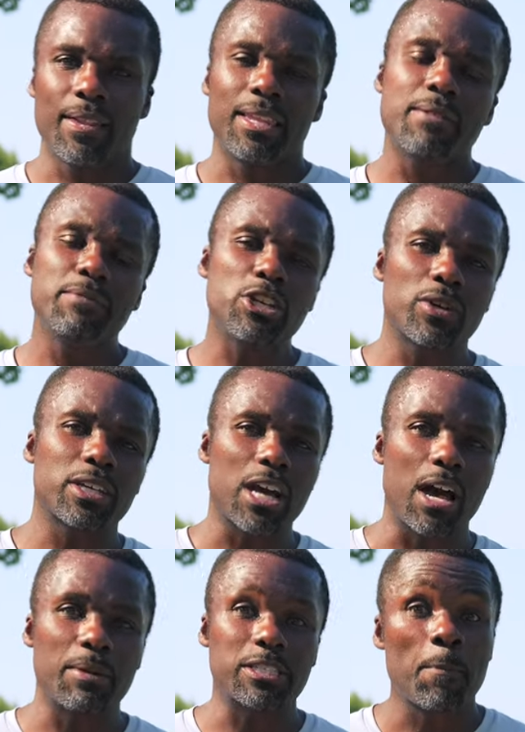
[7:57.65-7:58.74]
Let me know in the
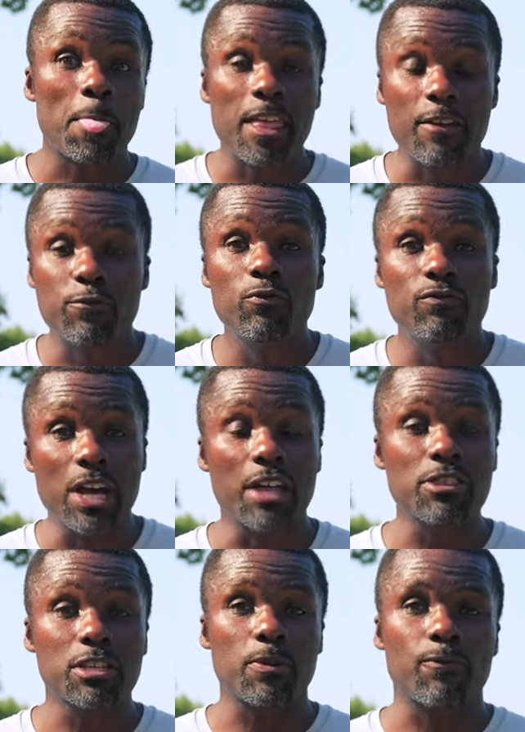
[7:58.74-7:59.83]
comments if you've done
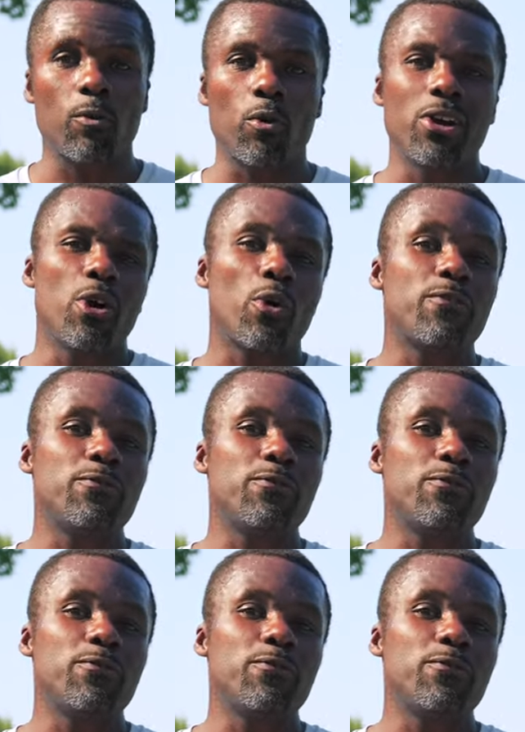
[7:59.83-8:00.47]
this before or